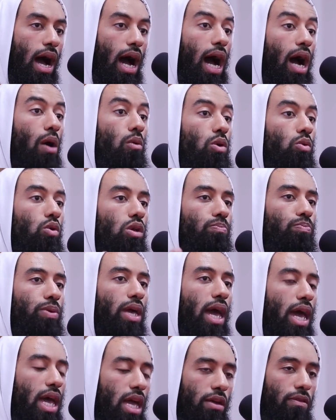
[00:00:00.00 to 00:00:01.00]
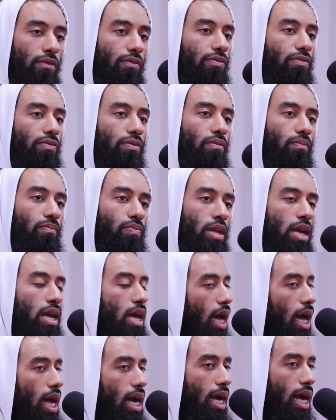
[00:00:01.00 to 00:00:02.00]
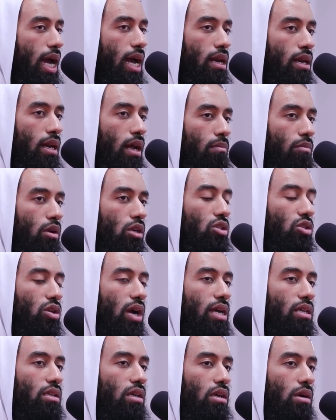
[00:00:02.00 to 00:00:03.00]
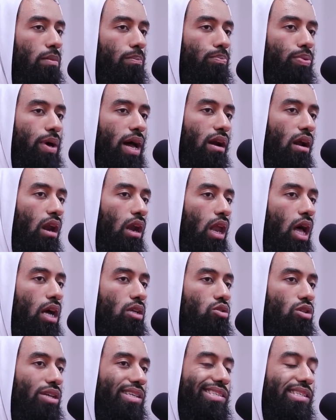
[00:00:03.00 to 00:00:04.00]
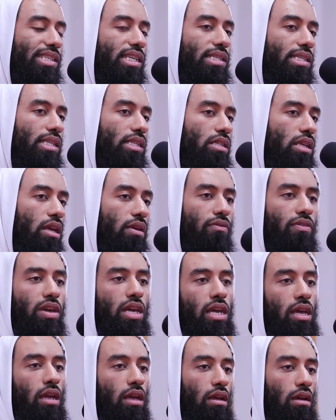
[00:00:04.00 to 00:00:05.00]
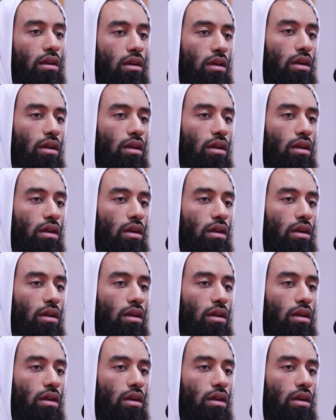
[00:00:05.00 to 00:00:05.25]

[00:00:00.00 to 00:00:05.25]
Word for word: How we would behave. Again, I'm not trying to compare Allah to a CCTV.